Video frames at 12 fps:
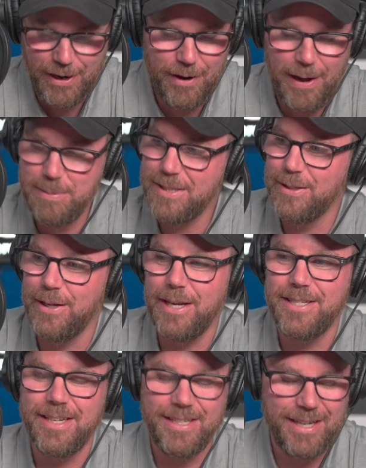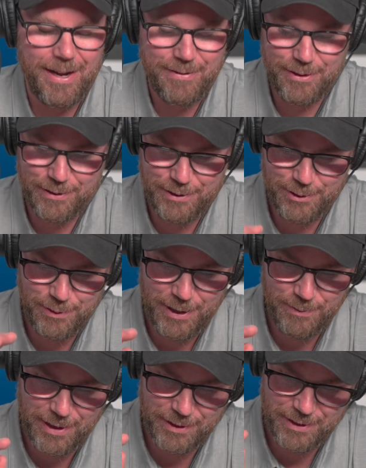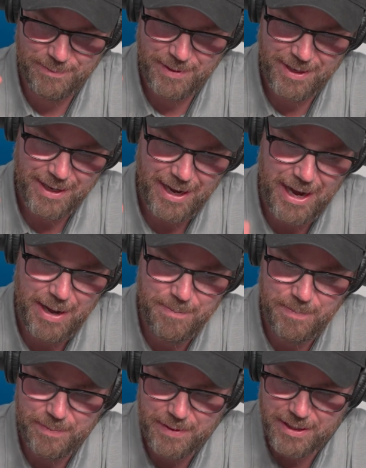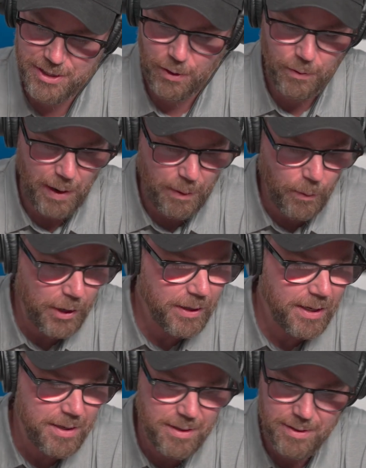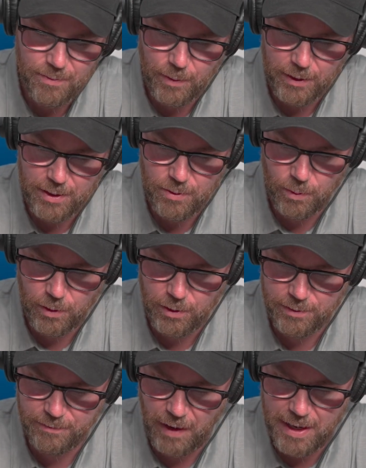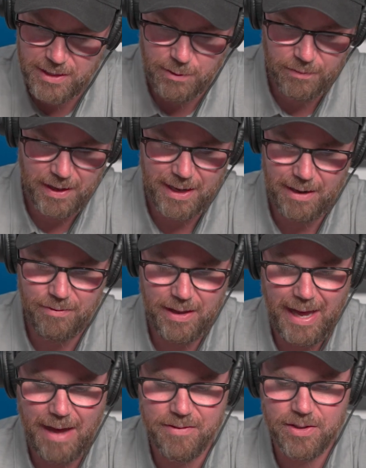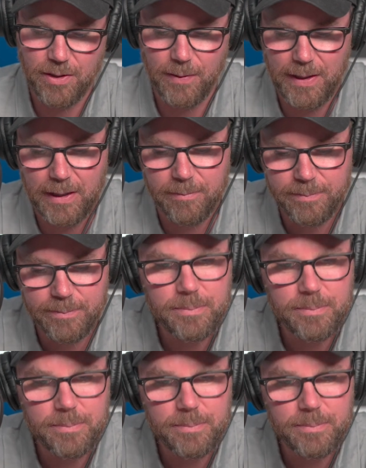Absolutely, I did. Yeah, you're quite welcome. So where can the world find you if they haven't already?